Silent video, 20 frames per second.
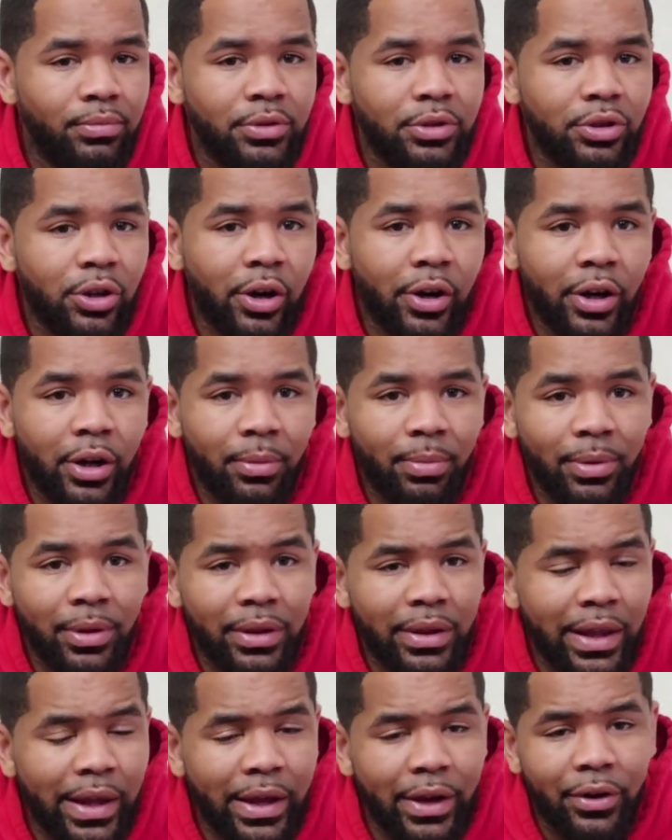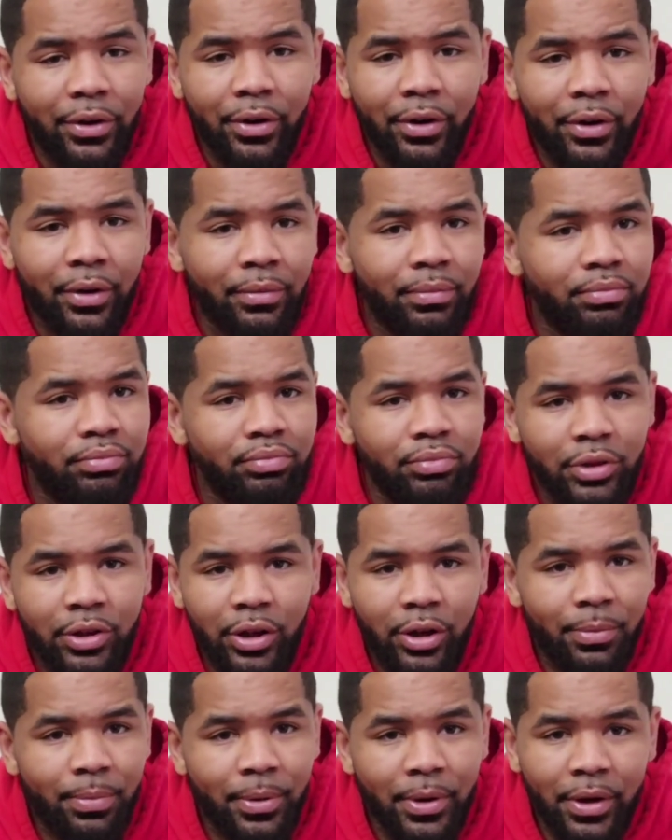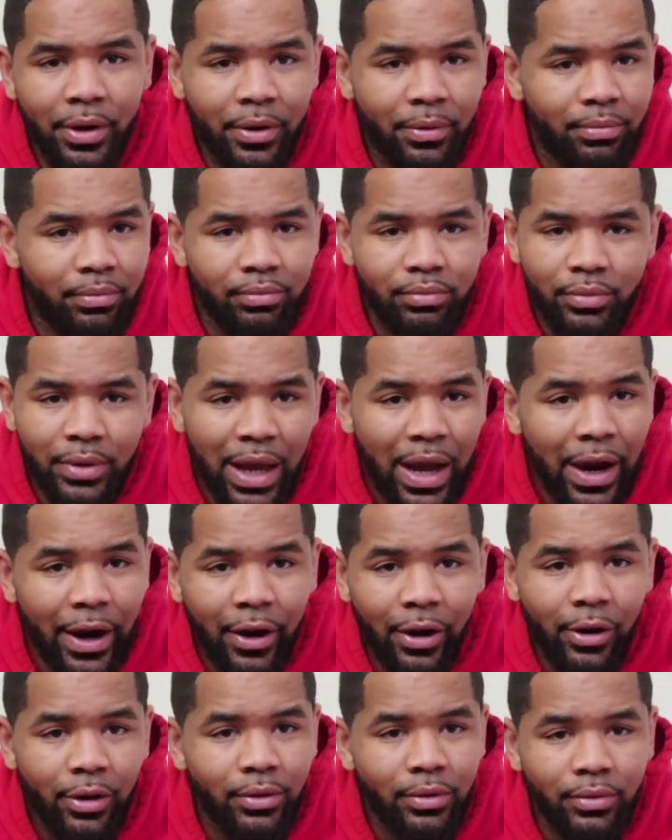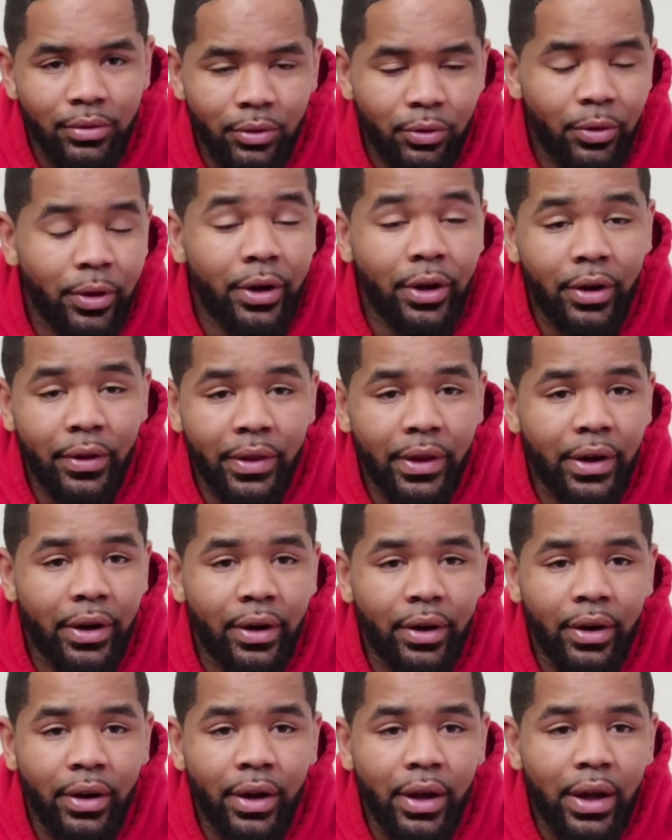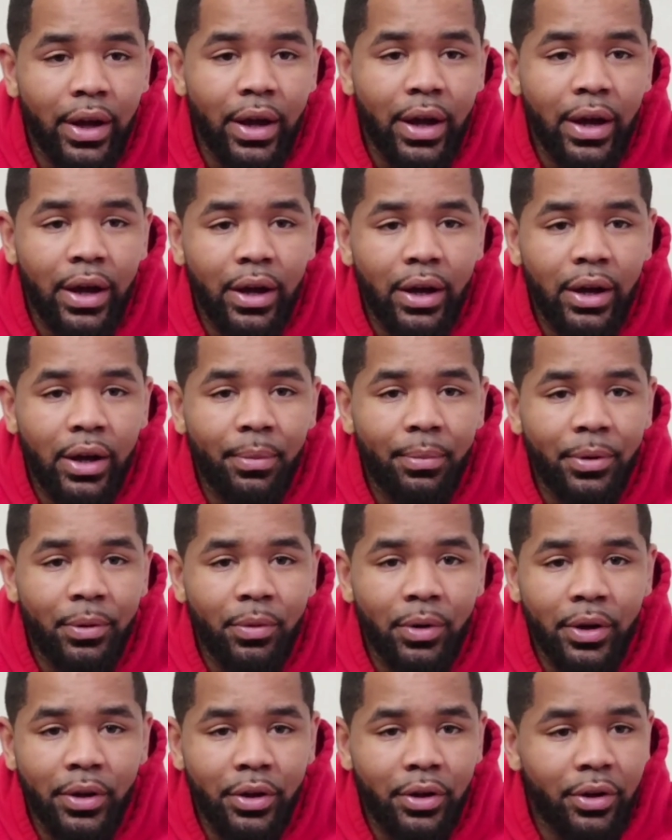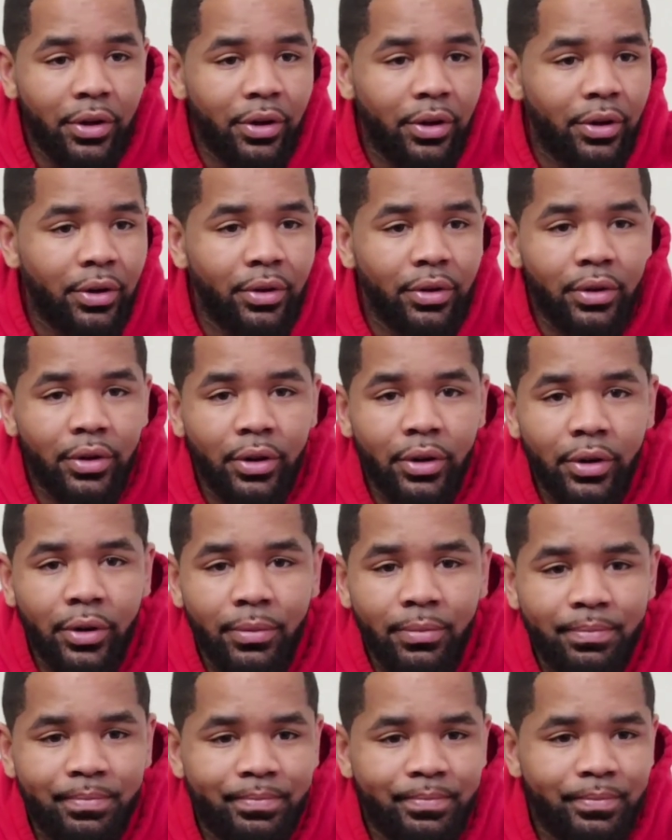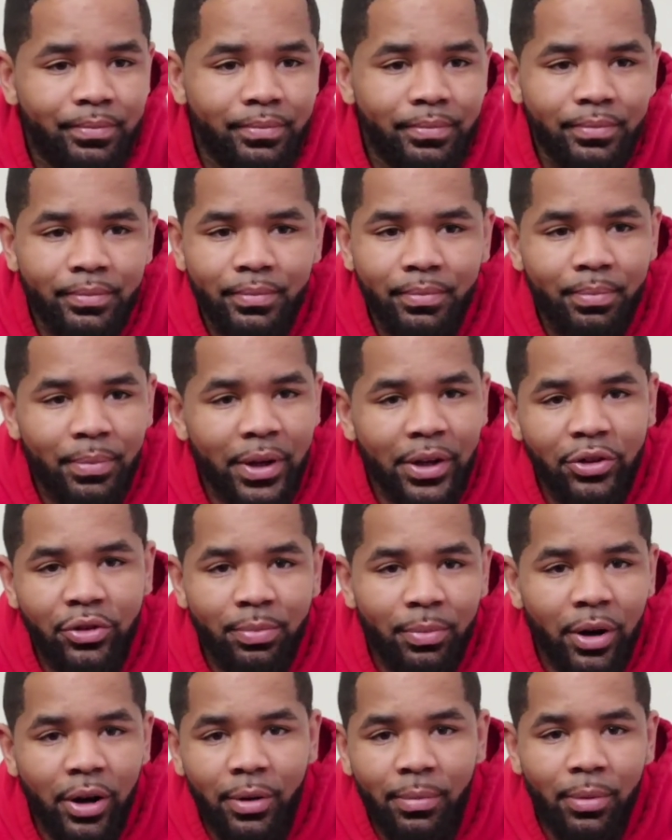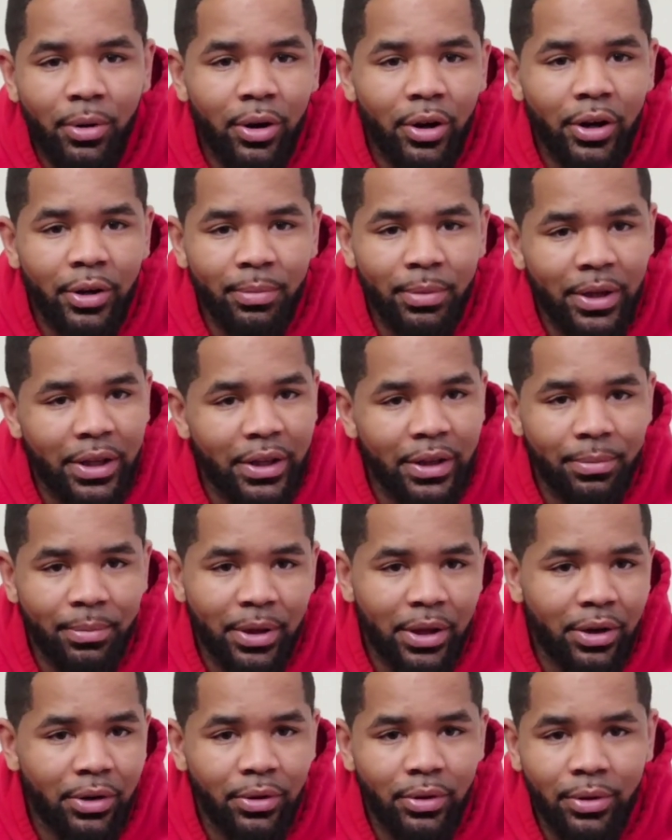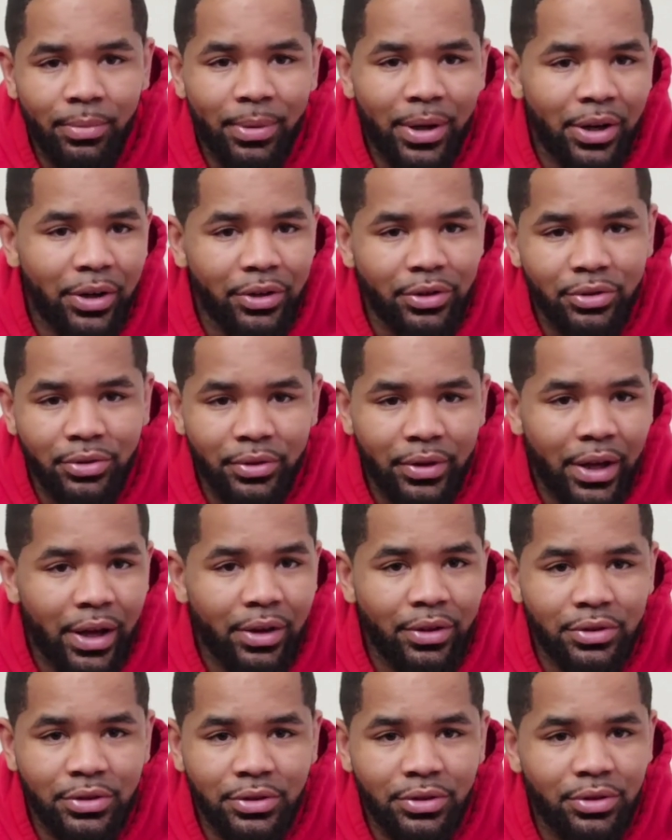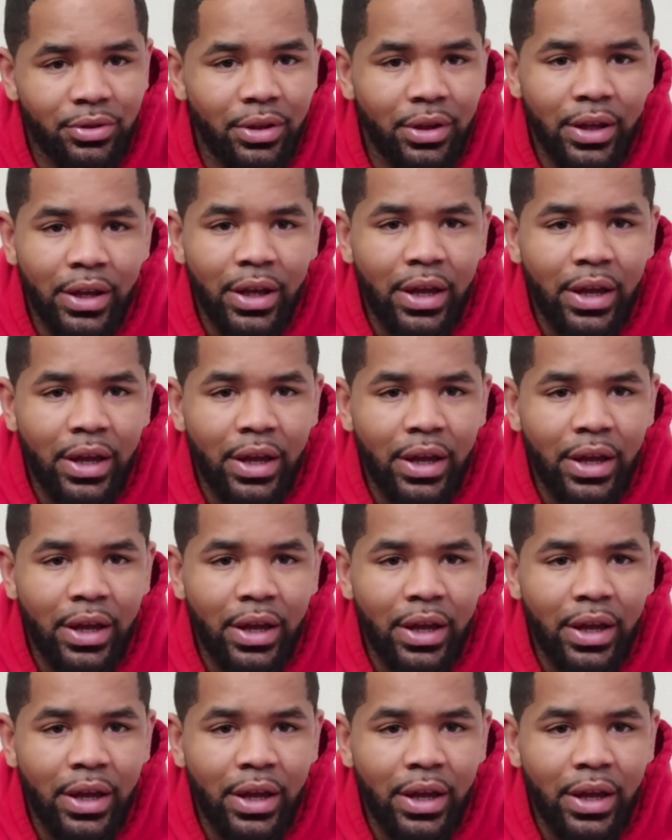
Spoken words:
start up later, put a higher grit on there. You want your benchmark ball to be in the middle, about a 2000,